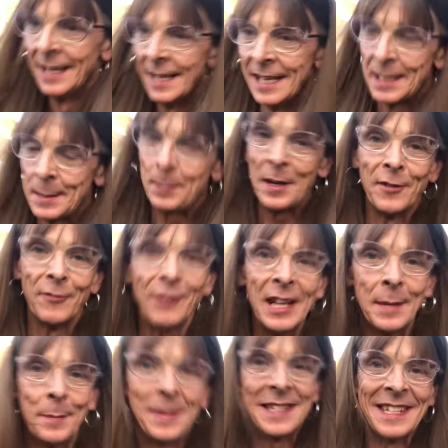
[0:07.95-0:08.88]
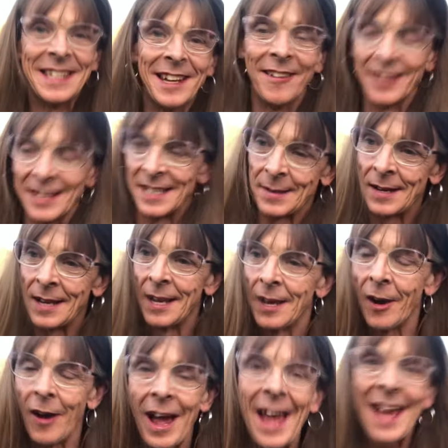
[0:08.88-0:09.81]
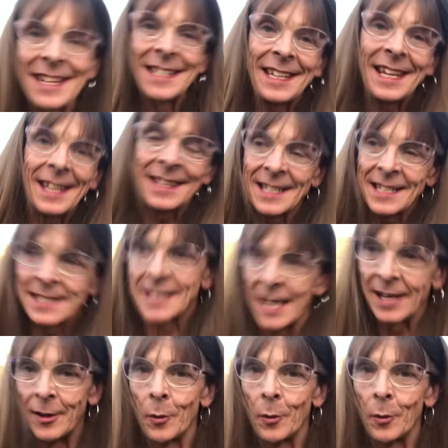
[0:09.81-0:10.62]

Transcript: It's been a really busy night. I had to get this done.